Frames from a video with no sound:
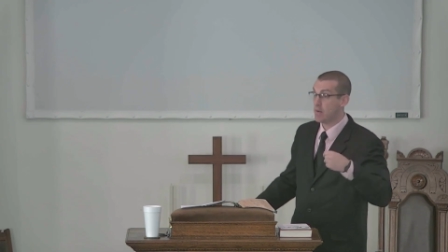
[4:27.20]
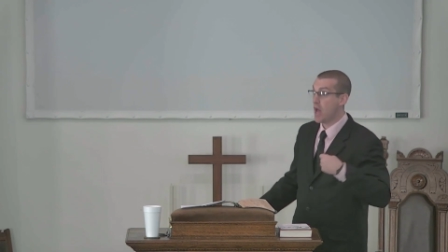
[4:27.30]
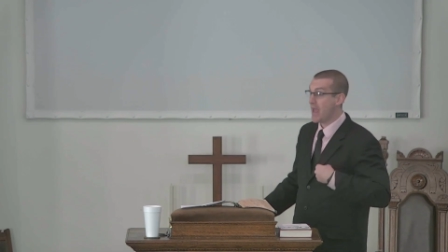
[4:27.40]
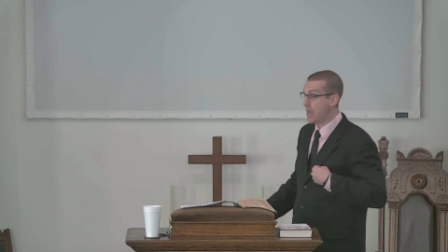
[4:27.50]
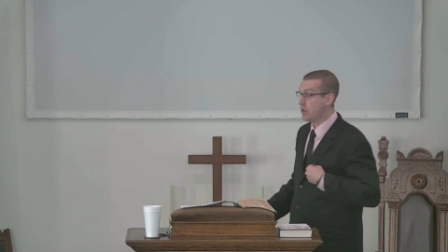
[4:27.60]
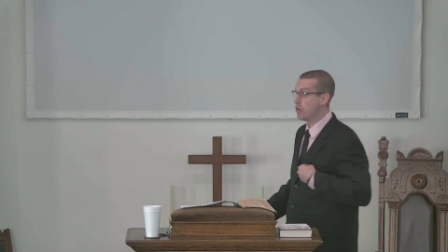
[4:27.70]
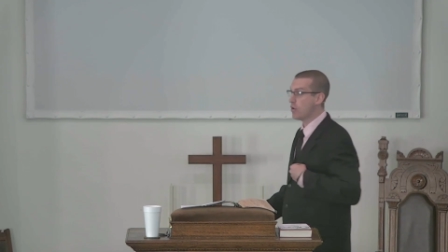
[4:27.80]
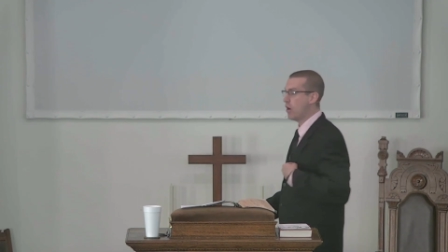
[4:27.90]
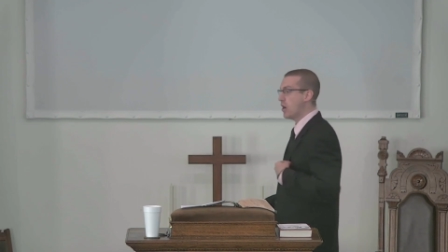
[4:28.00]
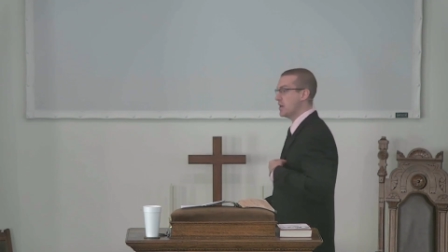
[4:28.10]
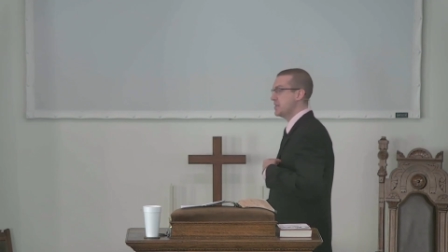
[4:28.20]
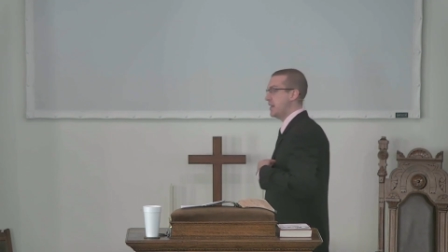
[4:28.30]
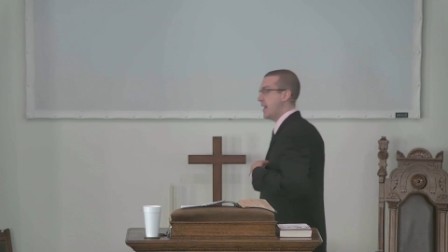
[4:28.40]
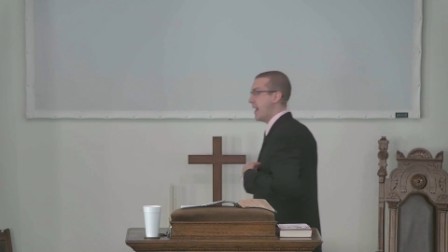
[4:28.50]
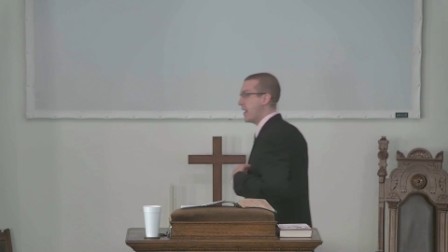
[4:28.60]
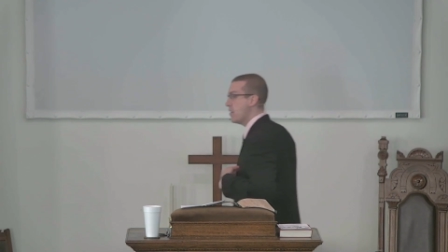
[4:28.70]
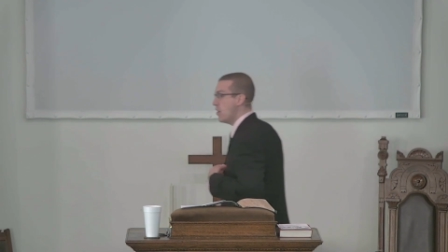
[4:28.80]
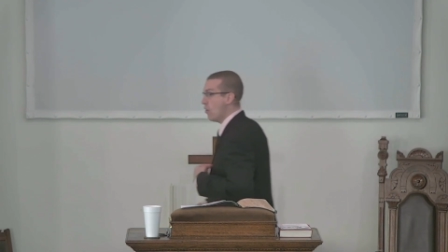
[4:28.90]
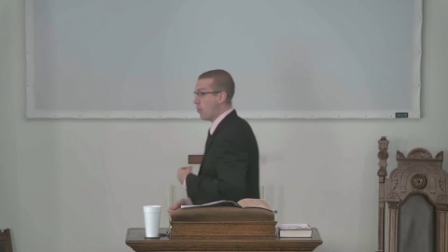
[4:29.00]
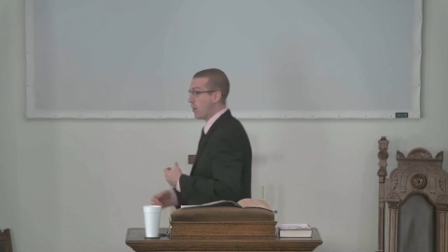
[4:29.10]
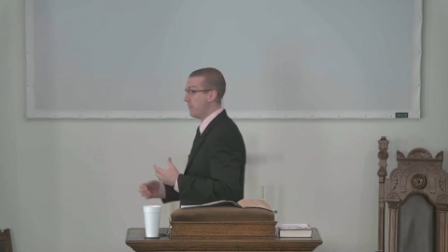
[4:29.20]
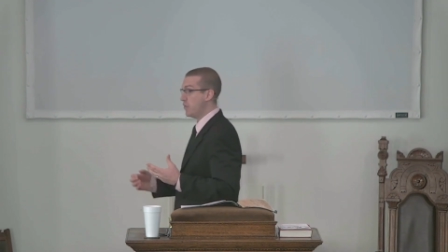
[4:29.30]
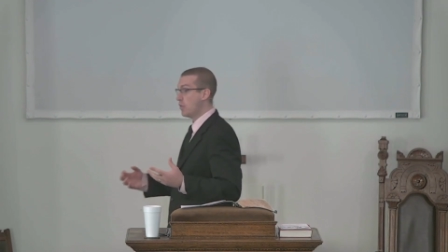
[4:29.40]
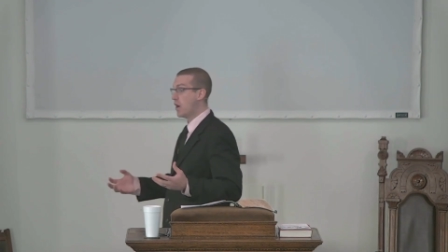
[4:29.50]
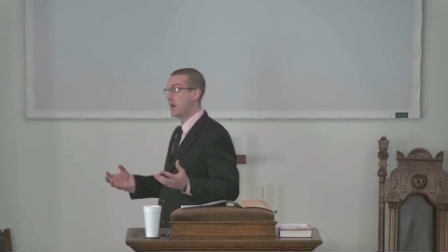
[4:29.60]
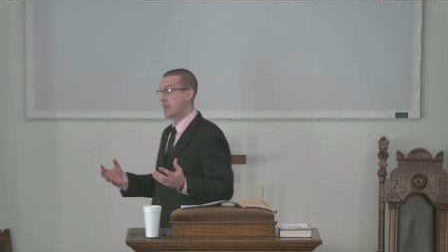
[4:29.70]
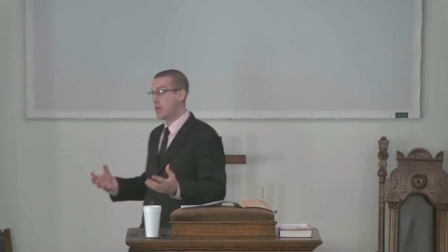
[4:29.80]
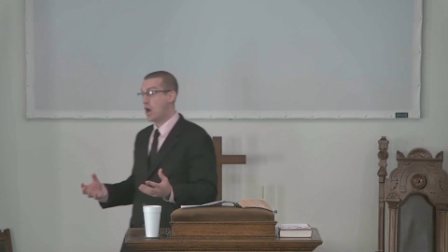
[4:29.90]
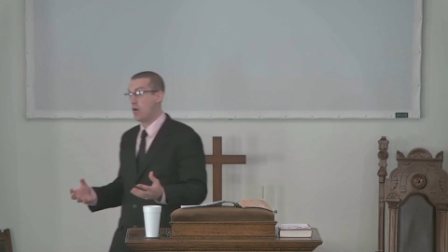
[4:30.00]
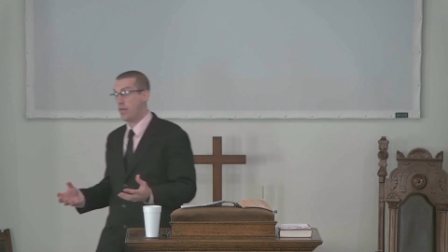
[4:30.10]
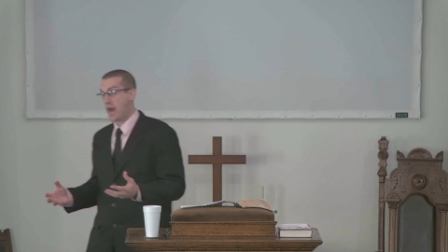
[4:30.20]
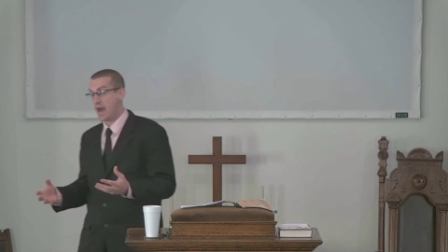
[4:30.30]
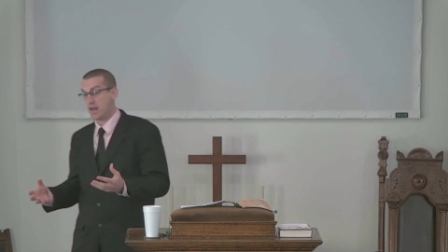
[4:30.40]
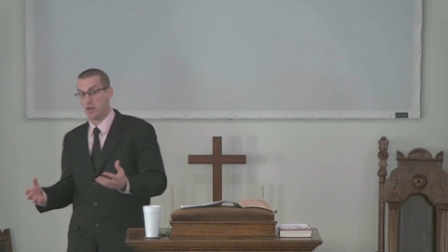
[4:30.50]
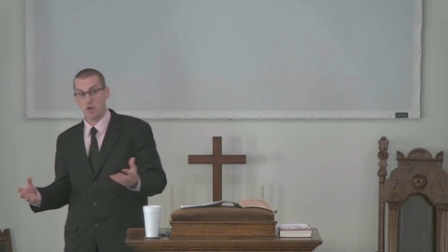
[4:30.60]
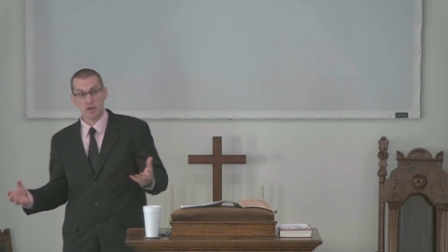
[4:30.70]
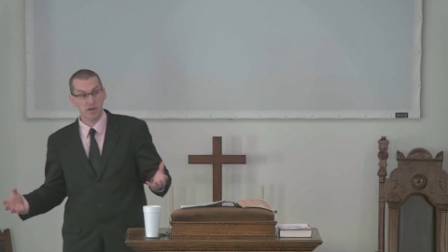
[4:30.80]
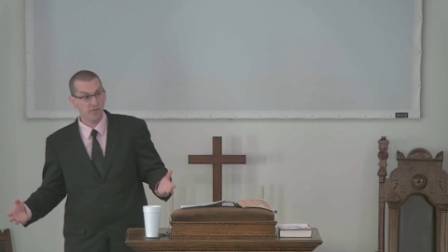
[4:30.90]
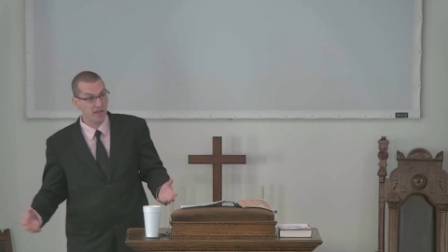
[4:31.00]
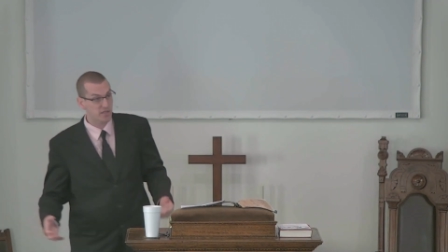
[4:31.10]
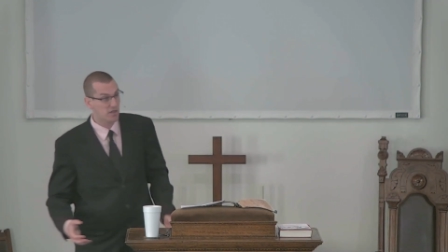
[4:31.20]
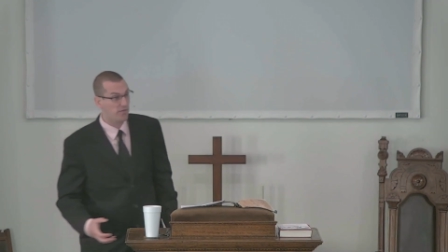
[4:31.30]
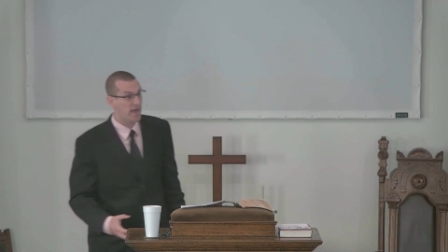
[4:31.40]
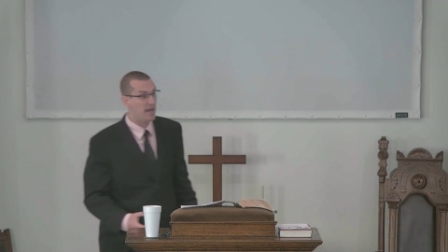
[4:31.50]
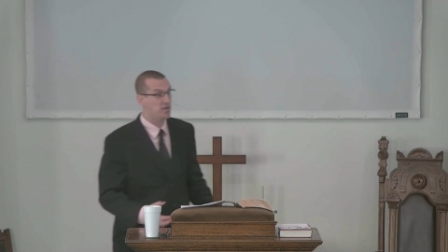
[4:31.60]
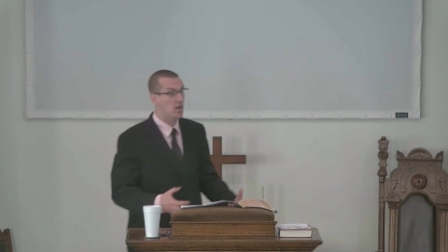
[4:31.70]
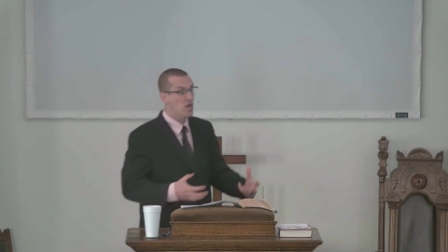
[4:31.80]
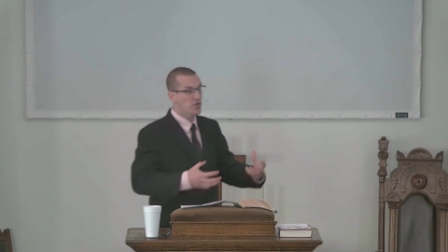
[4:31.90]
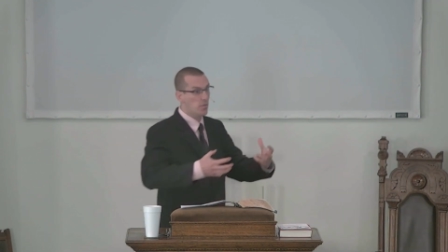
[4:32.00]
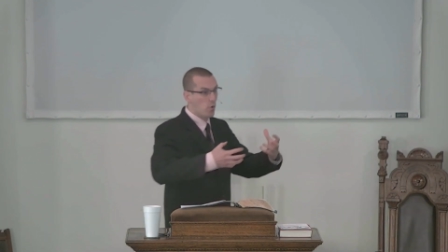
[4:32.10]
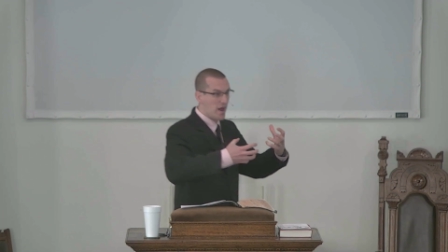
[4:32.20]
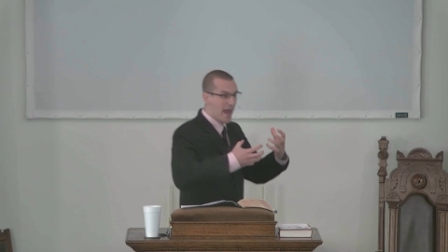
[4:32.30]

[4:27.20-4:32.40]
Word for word: and in your heart today, or if you already know that and you're convinced of that, to, to